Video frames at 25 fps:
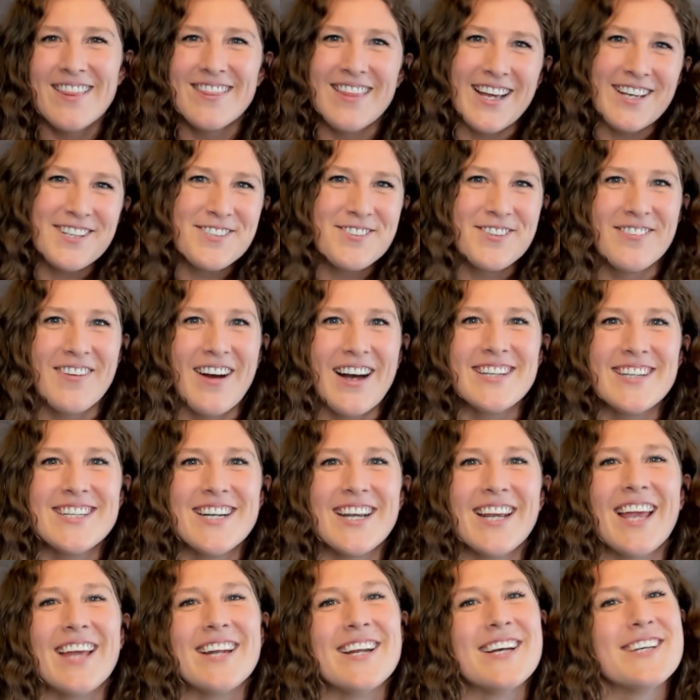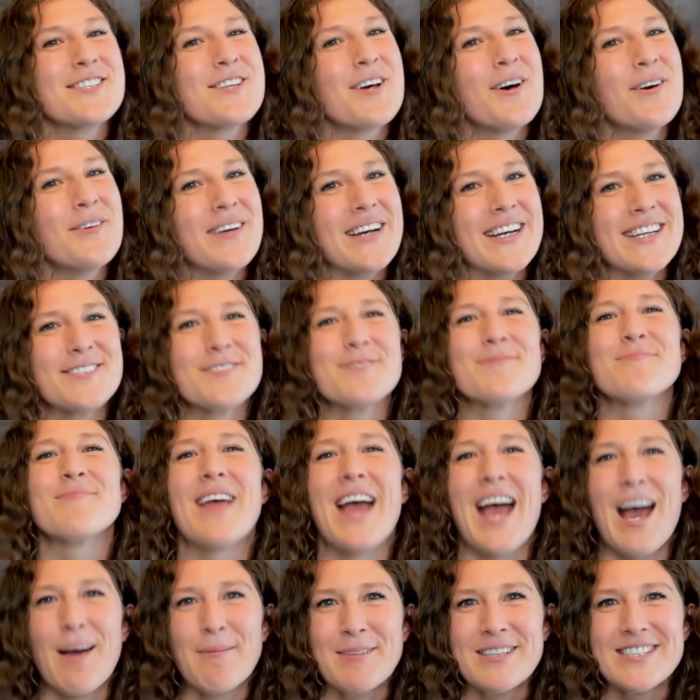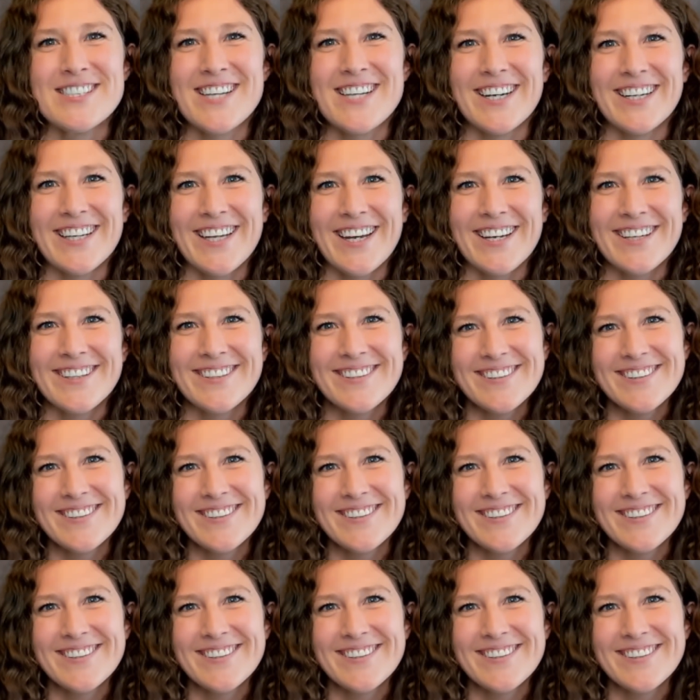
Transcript: Thanks for watching, and as always, happy studying.